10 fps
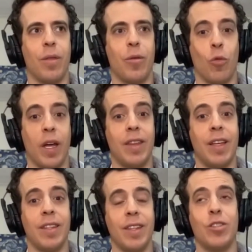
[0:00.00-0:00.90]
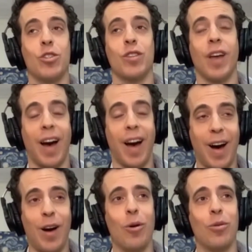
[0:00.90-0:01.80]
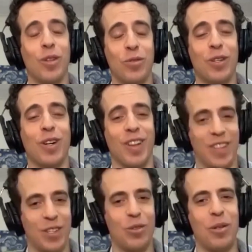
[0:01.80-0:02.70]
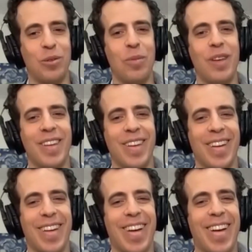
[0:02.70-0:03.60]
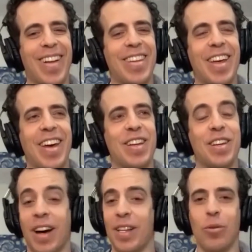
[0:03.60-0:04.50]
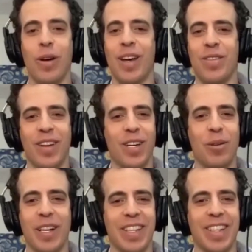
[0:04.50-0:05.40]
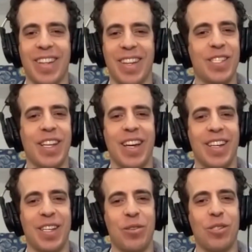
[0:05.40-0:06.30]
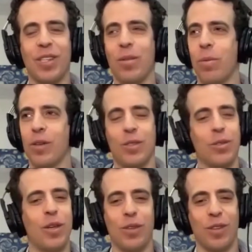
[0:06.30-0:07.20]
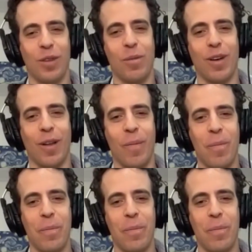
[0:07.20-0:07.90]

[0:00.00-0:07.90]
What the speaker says: when they see just how difficult it's going to be, they run away very quickly. It's like you see the person, you never see them again.